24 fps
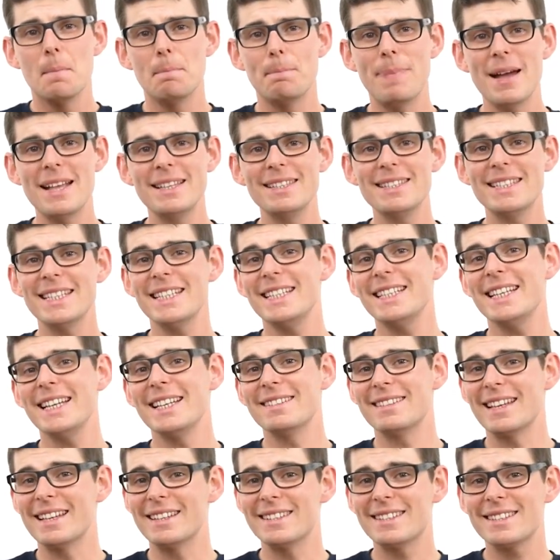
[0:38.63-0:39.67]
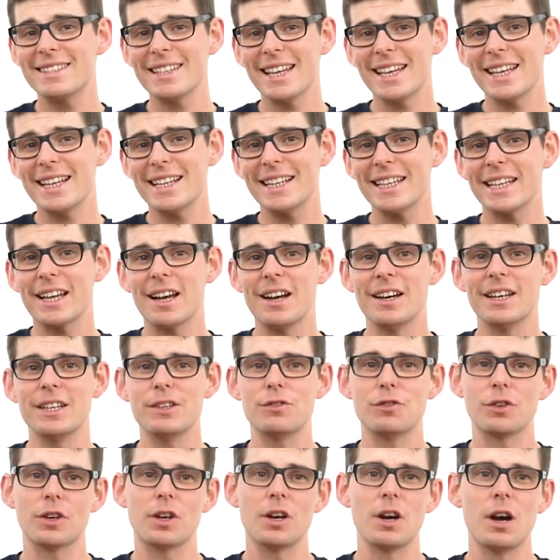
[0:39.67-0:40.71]
Benzene is a cyclic
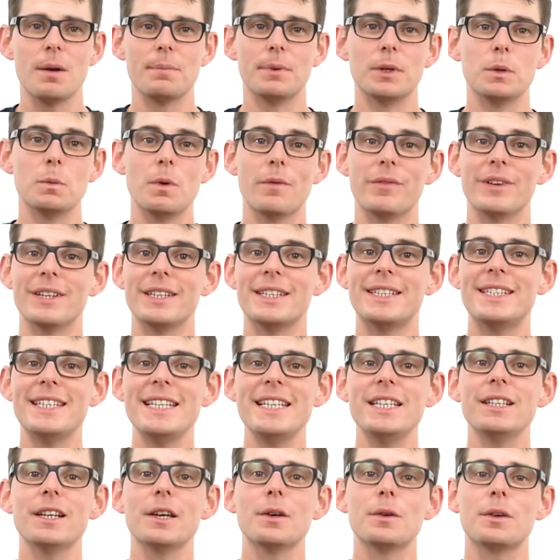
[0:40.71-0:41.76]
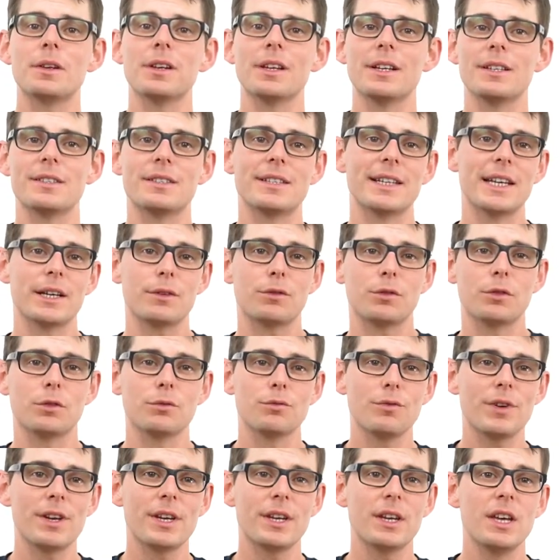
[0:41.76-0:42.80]
hydrocarbon with a delocalized electron
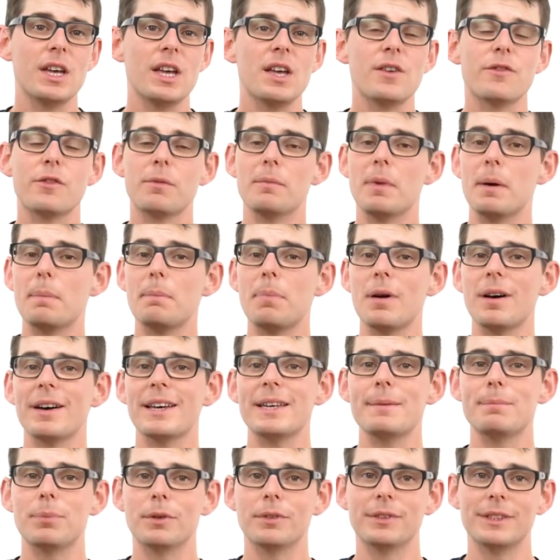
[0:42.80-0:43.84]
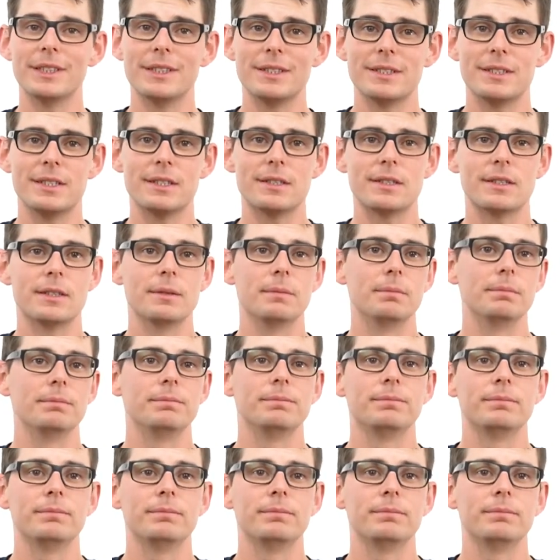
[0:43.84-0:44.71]
ring from a pi bonding system.